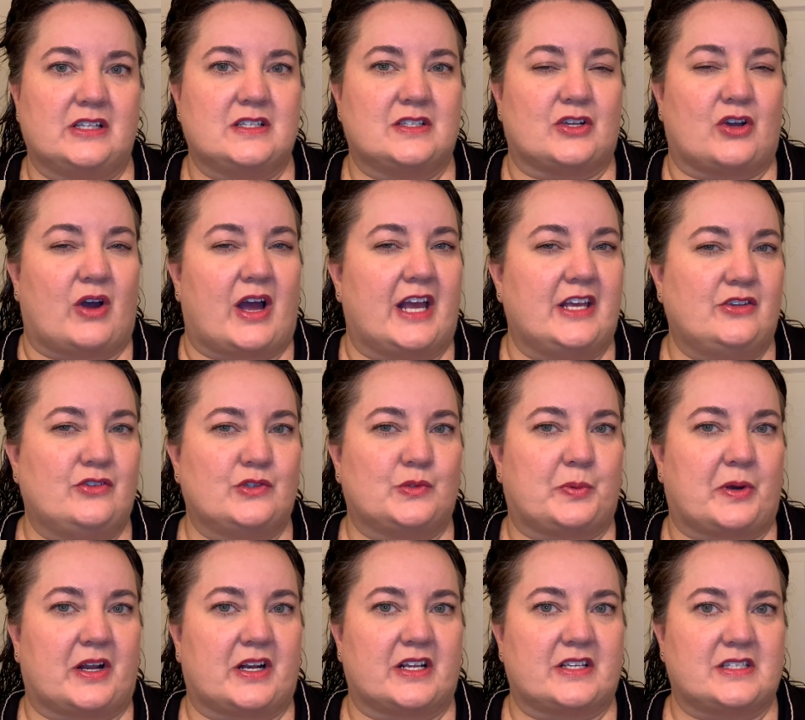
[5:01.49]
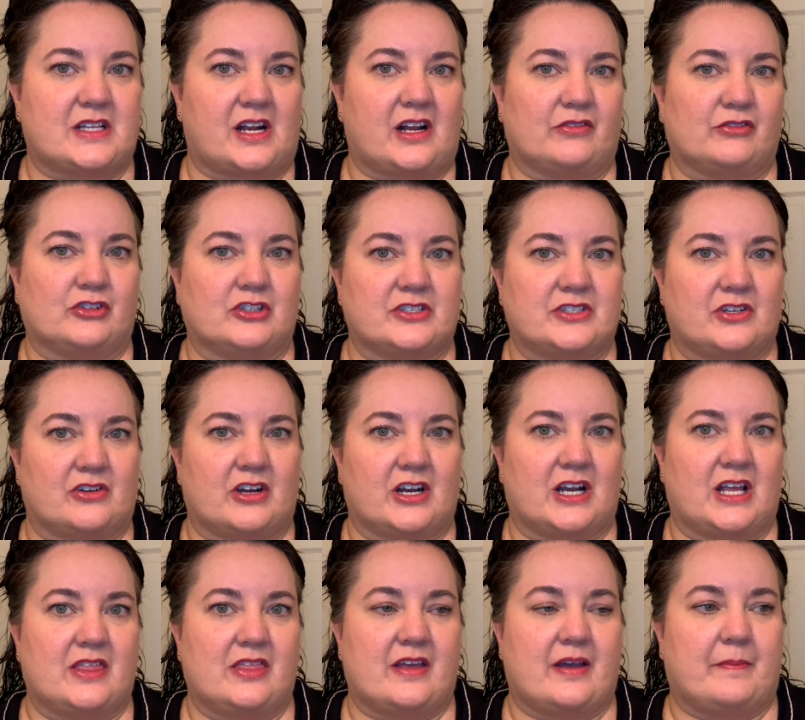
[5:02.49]
So I use products that have glycerin
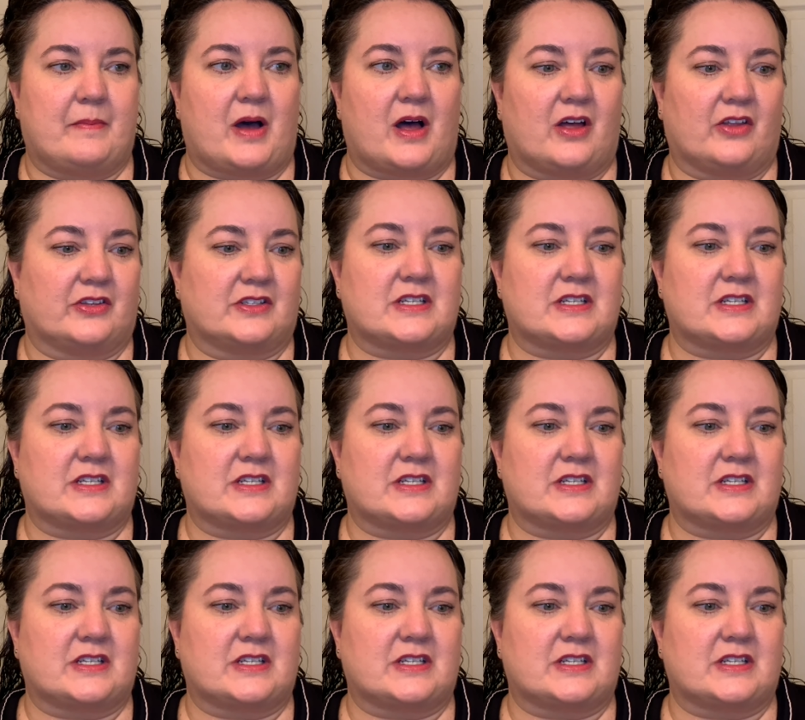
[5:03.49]
in them all the